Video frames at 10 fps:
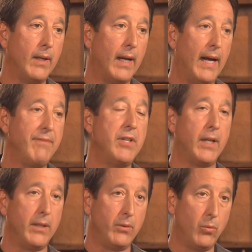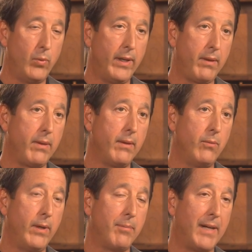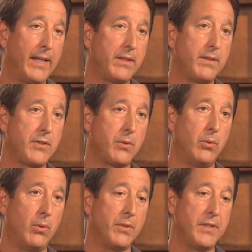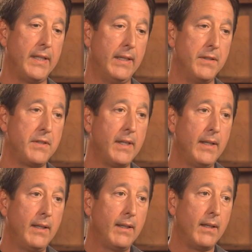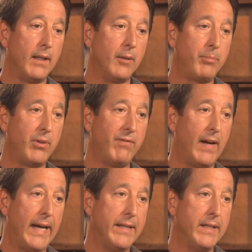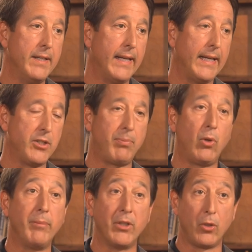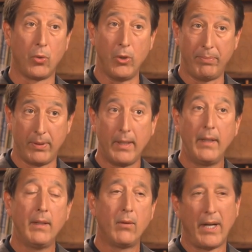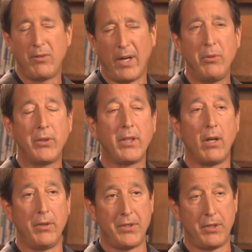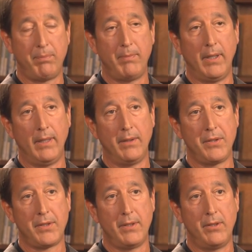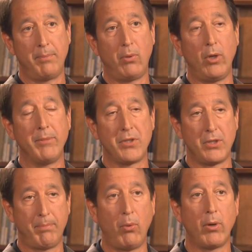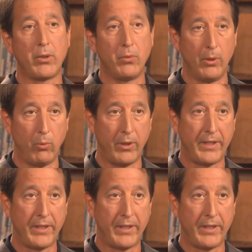I've done with my schools is provided a deployment group. I really call it a deployment support group, where